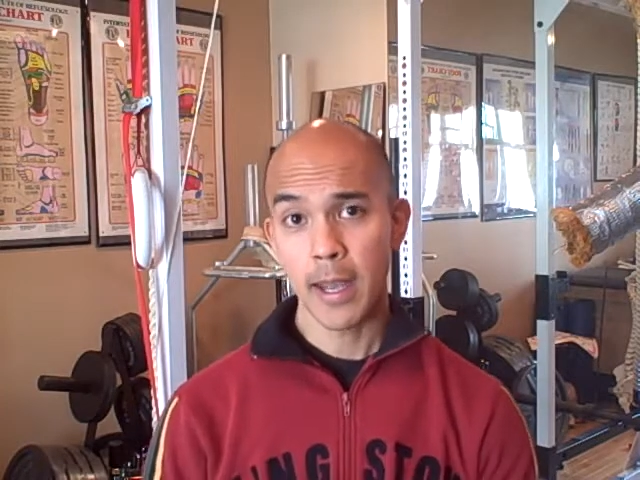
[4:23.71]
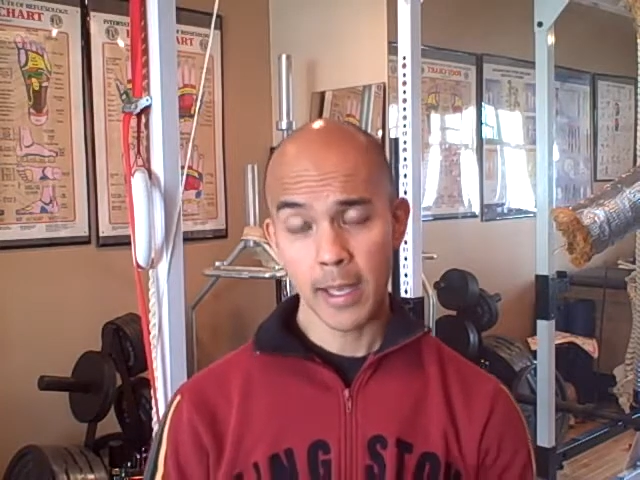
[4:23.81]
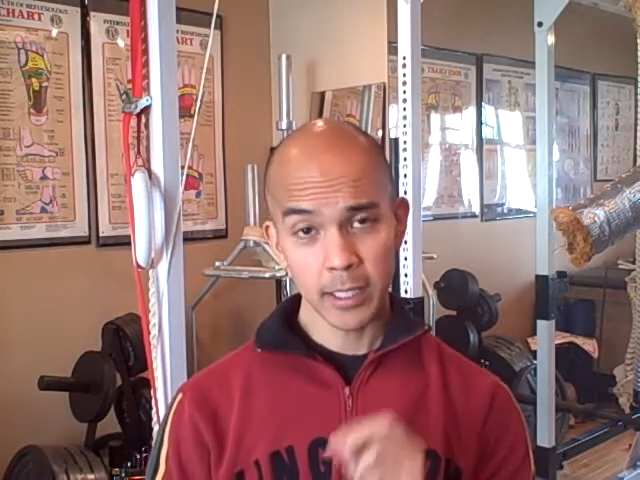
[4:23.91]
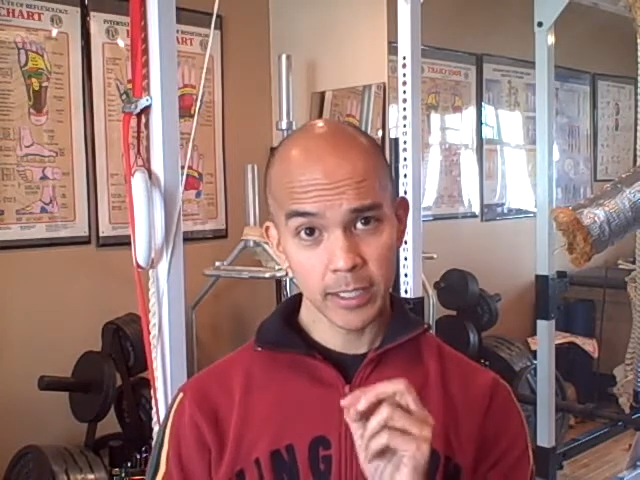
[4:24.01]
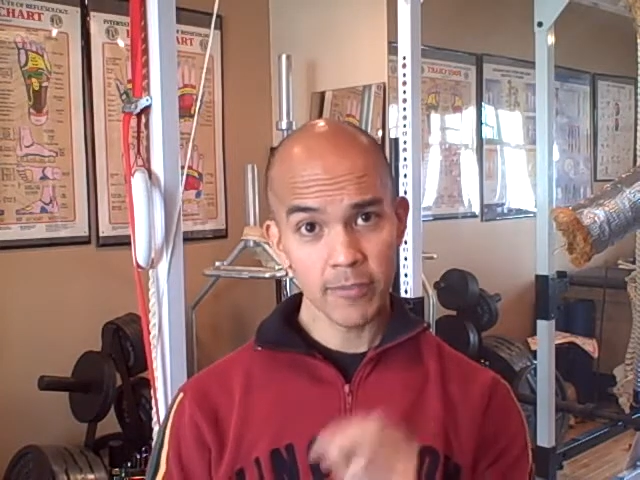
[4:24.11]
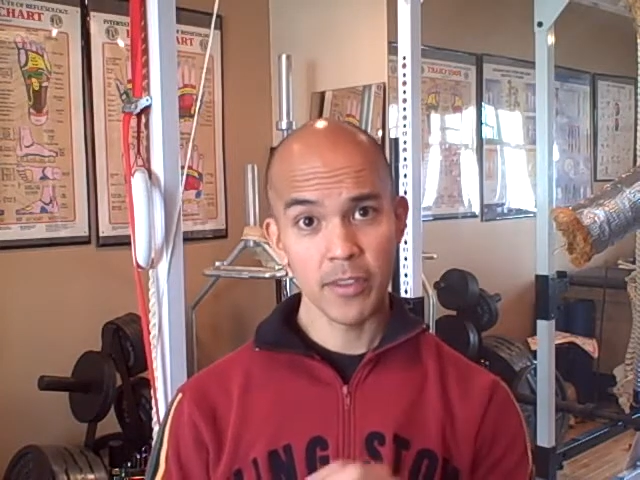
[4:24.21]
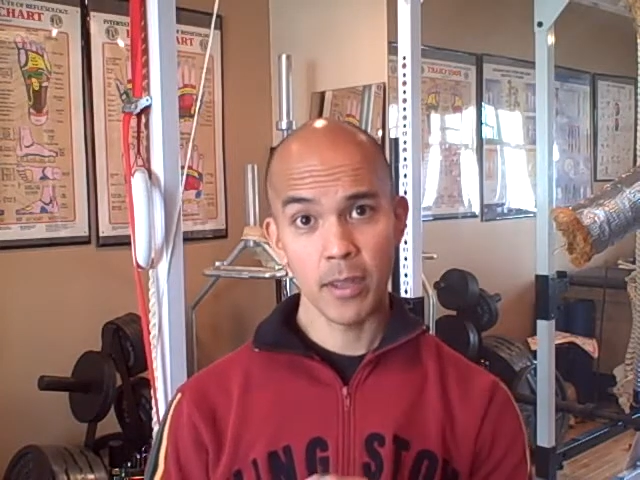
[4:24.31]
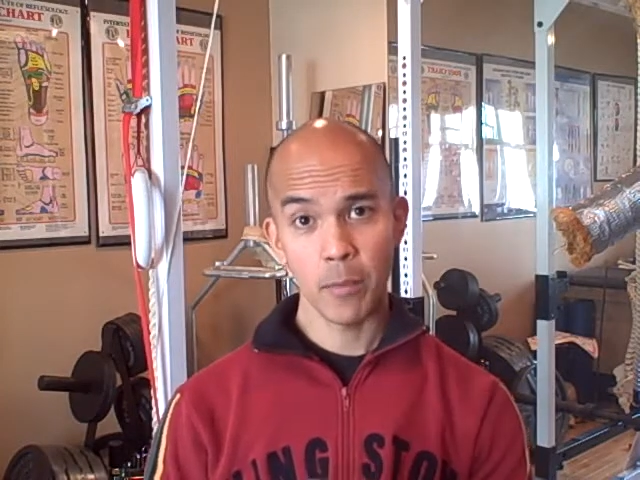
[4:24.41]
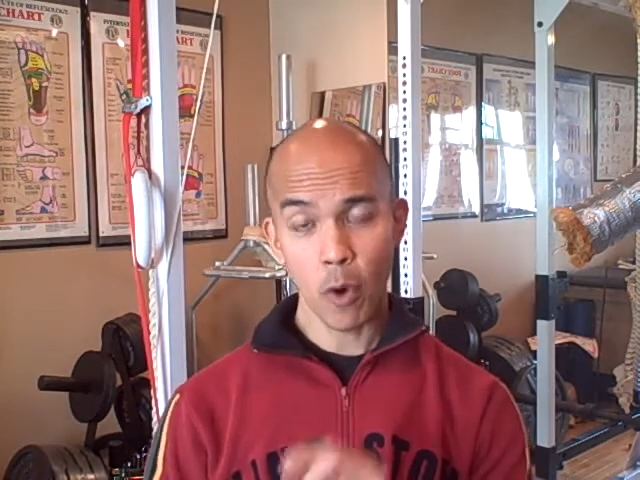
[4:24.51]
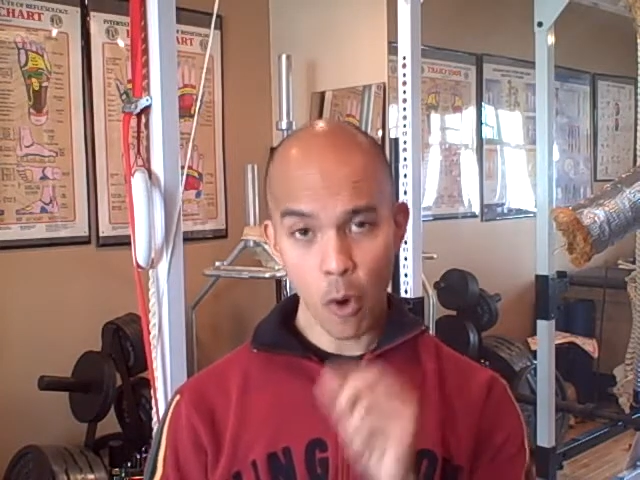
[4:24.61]
And I give
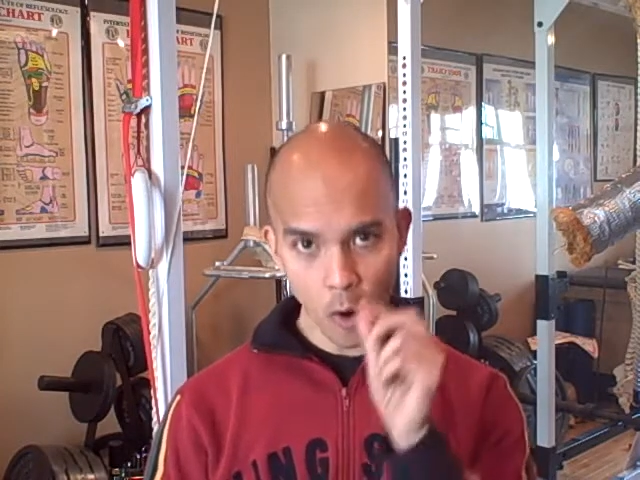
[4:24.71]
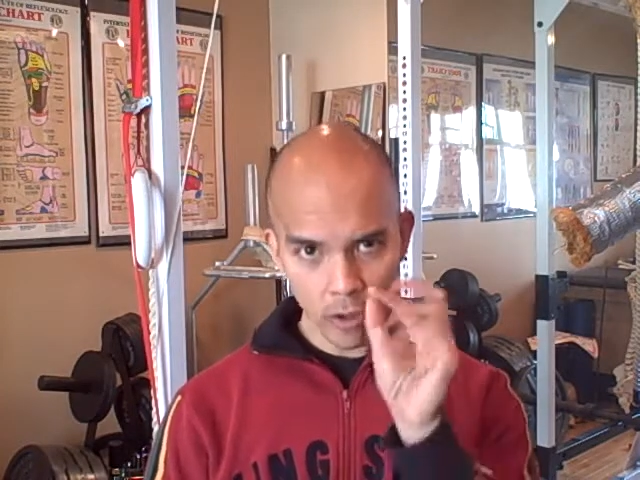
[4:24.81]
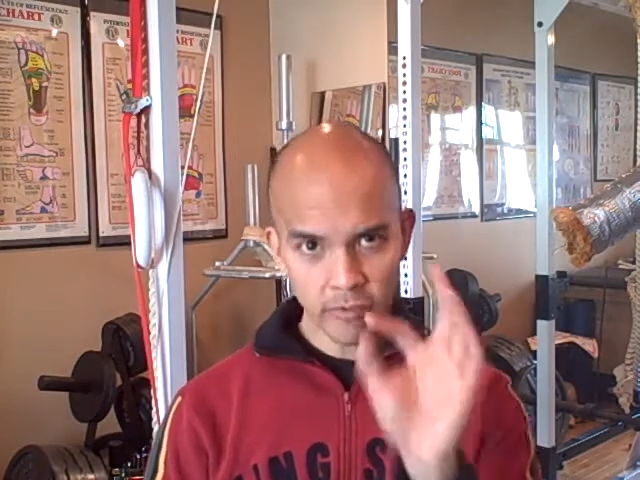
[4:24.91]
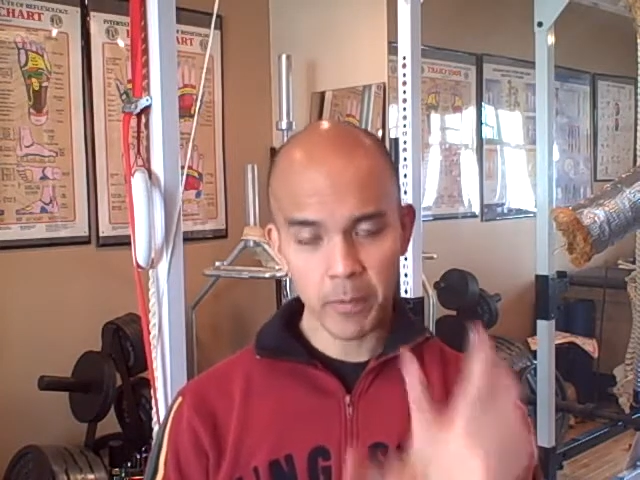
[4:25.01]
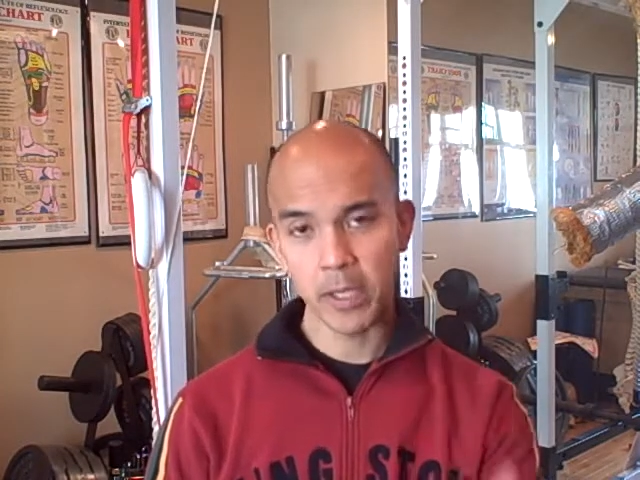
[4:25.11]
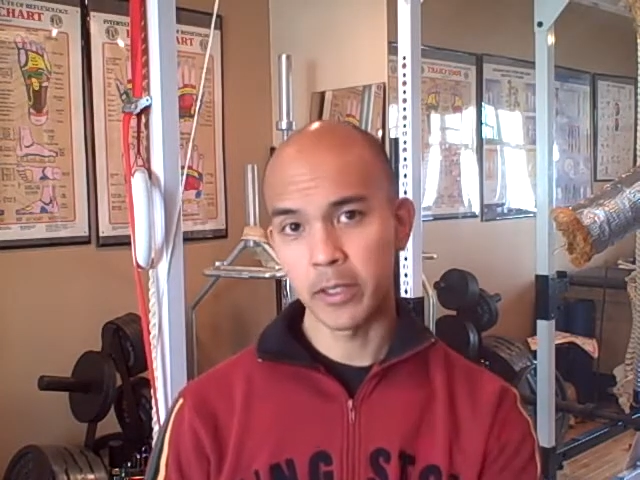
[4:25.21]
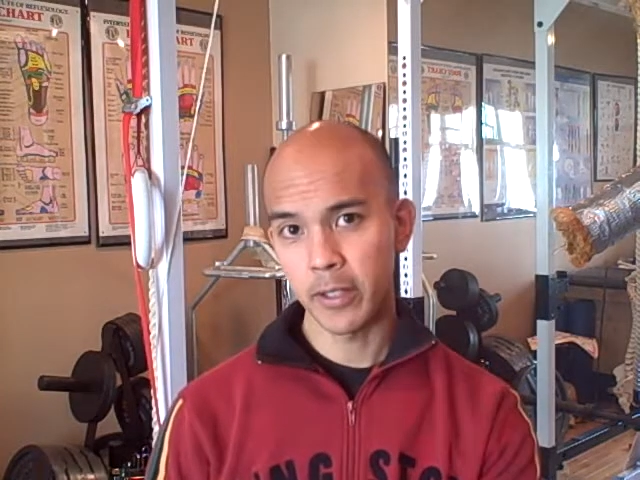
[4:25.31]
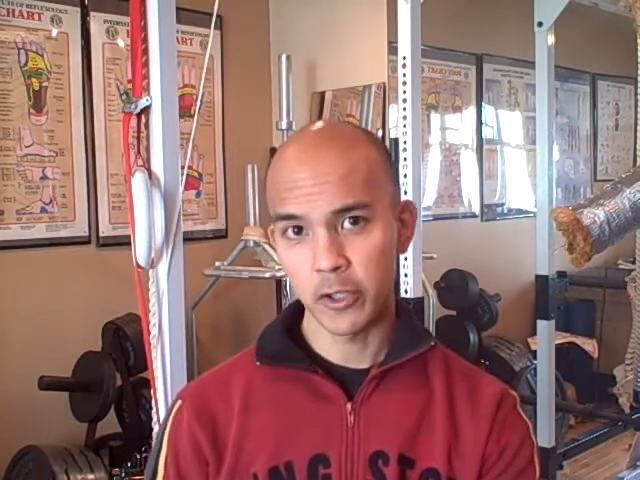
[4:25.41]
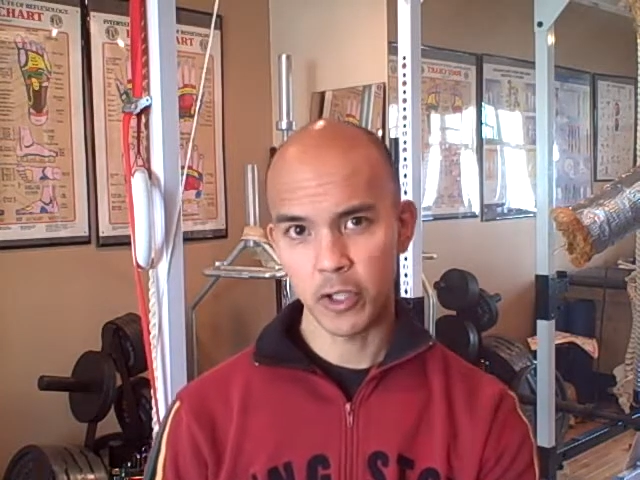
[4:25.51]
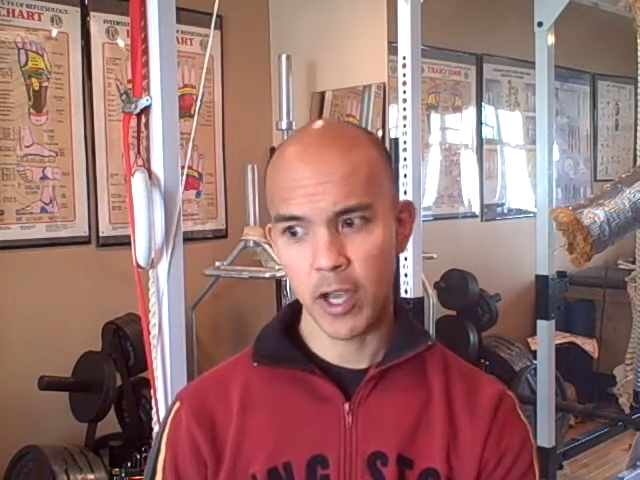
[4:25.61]
them all of my attention.